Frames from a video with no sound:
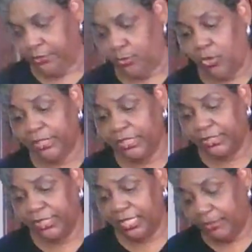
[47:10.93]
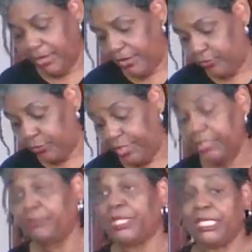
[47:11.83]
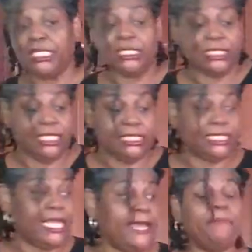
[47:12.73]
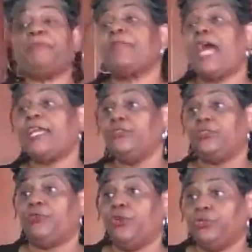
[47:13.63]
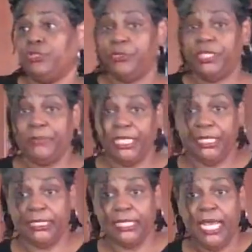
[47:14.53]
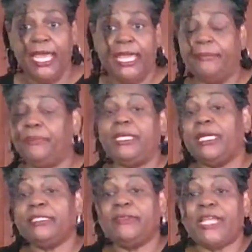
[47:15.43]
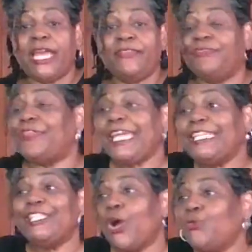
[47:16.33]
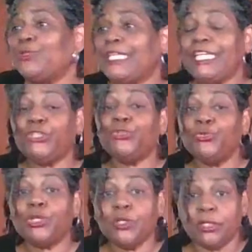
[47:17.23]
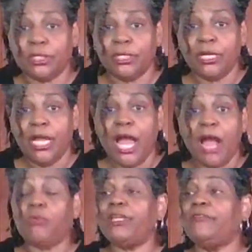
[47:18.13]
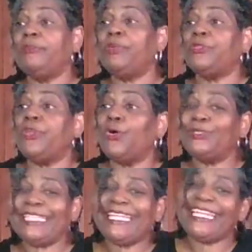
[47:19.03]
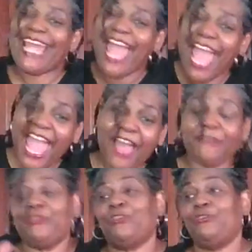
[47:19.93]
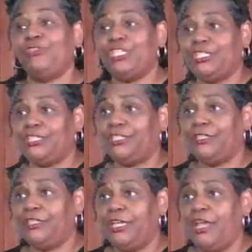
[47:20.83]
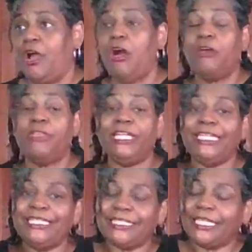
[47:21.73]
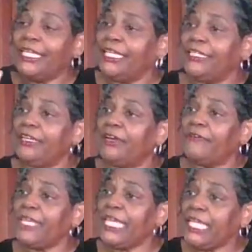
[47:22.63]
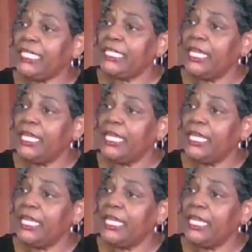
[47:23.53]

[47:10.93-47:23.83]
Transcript: the one good thing about green peas is I use the frozen green peas, and because of that, they don't need to cook. I will even put those in after the fish is done. All they need is a head of heat,